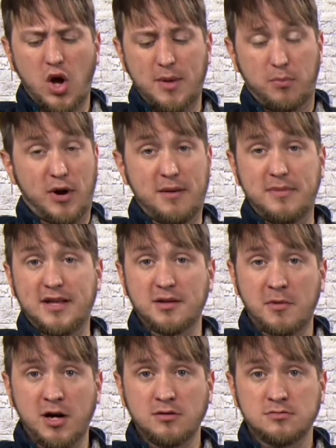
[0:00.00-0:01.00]
Brett
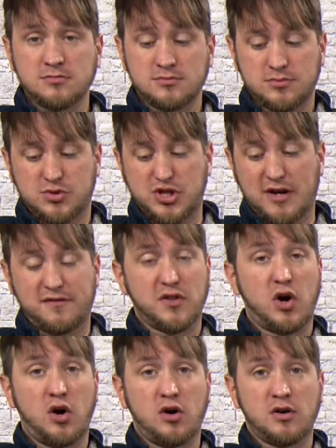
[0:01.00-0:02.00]
Bielema, Jeff
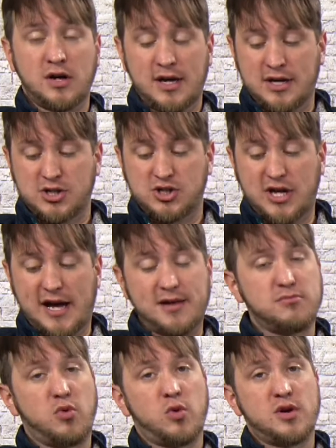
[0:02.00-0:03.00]
Long,
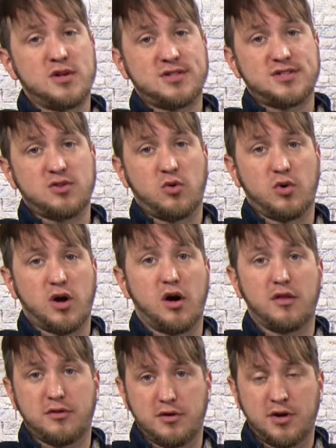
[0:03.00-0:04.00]
Chad Morris, or
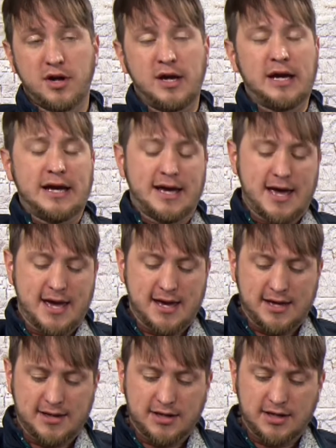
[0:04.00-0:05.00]
other.
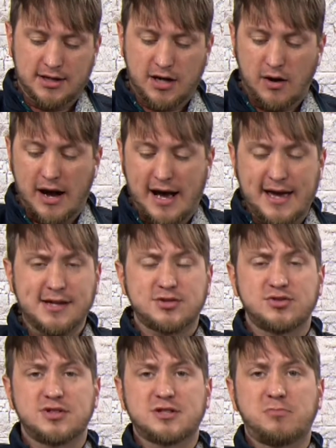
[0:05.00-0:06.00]
And, I
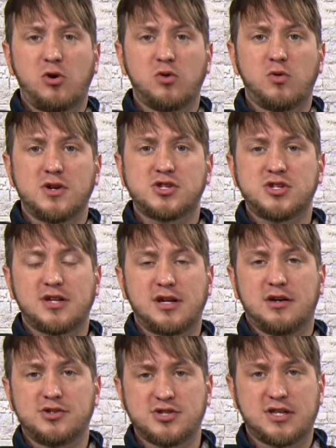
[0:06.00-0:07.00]
answered this poll question, and
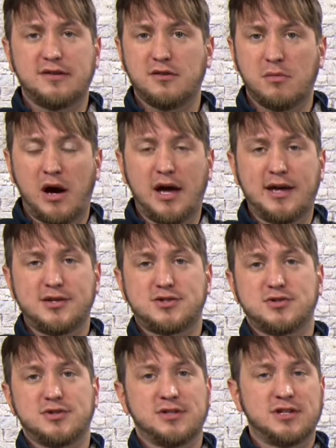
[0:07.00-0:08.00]
I'll just give you my
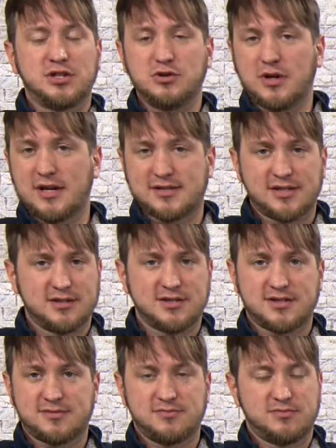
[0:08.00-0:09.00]
answer, and then you guys can
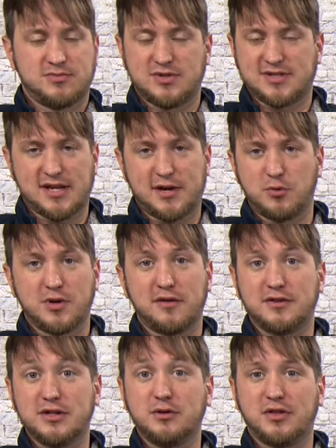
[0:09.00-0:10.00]
decide
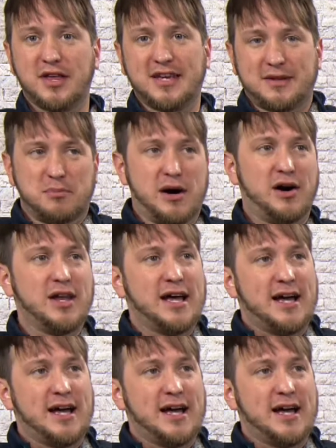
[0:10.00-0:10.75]
whatever you think about